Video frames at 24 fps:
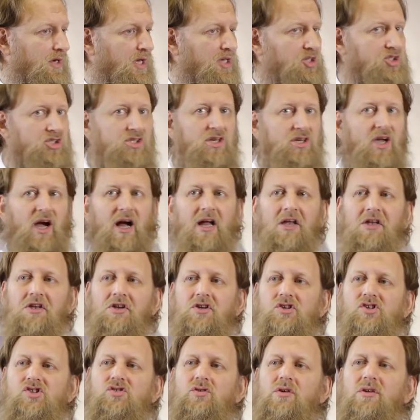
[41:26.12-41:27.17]
And she
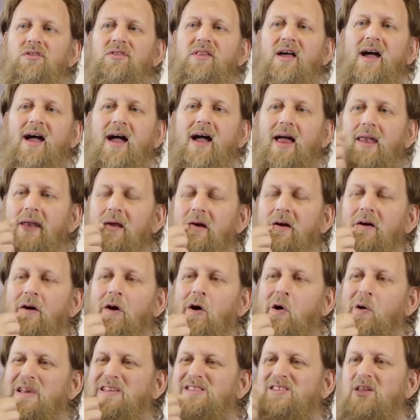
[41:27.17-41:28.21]
understood that
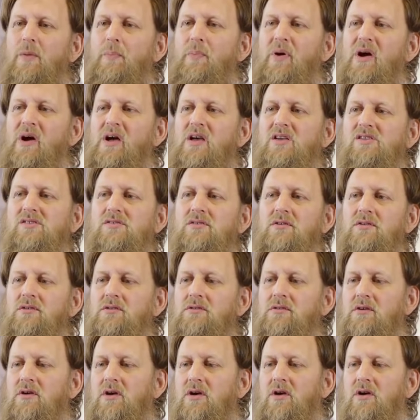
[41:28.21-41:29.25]
who is the
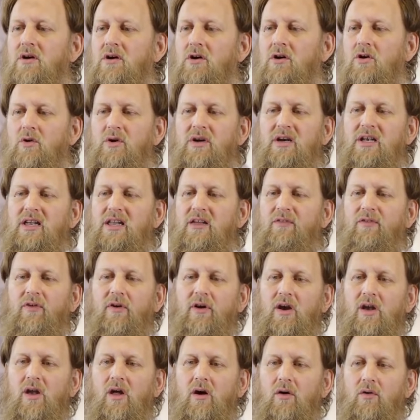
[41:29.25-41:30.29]
person who would leave
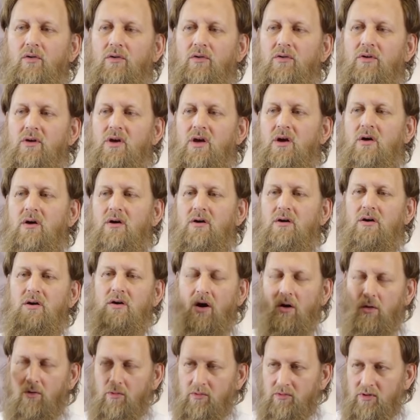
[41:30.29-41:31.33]
her alone?
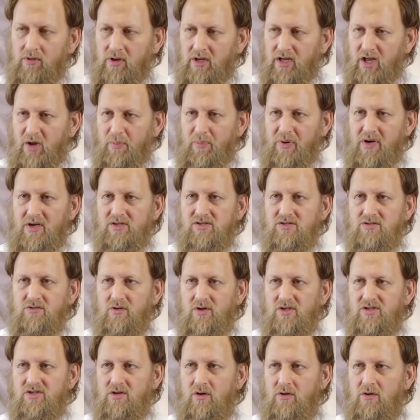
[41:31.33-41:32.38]
Only a person
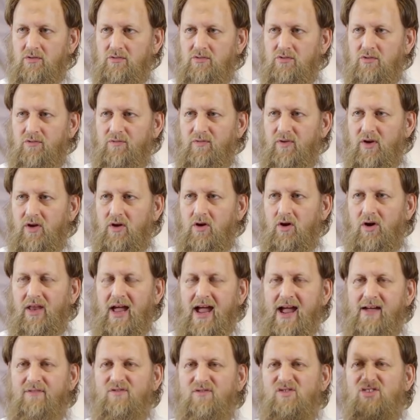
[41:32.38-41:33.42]
who is going to fear God,
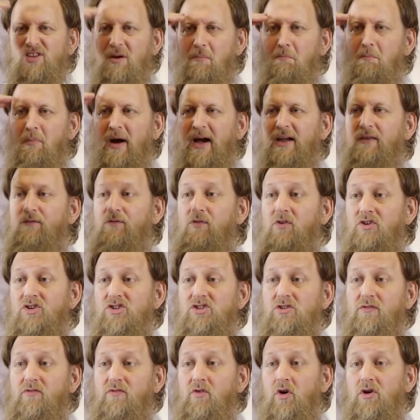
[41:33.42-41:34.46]
have some
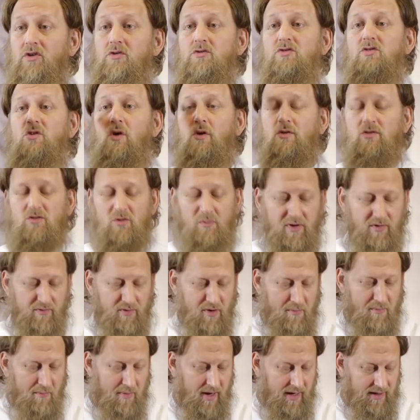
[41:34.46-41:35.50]
mindfulness of God, who is going to be
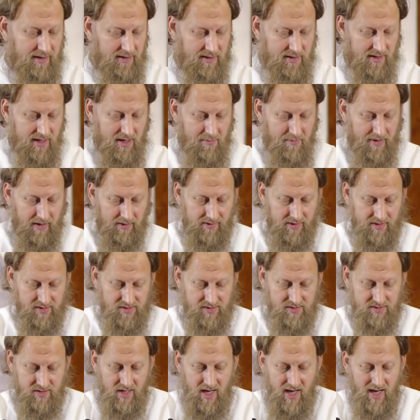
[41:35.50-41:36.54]
reminded about
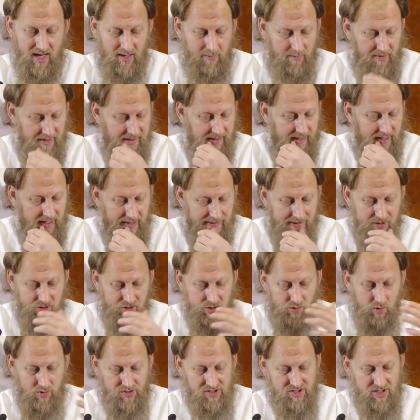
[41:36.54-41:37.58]
this. But he
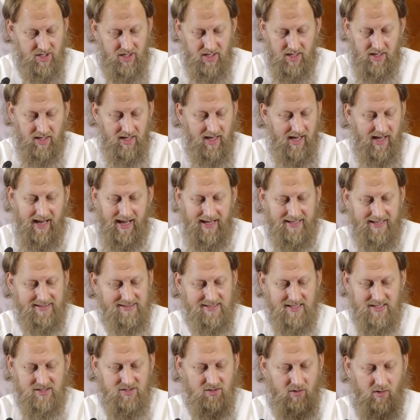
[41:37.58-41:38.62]
assures her and
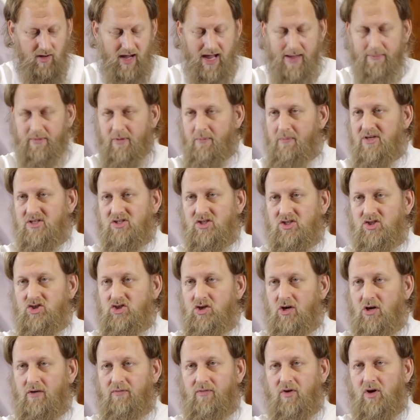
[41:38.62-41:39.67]
says, no, I'm a
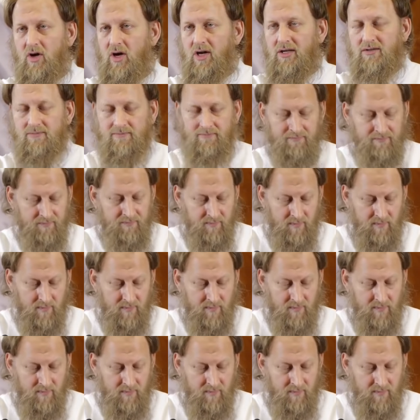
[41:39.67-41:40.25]
messenger of God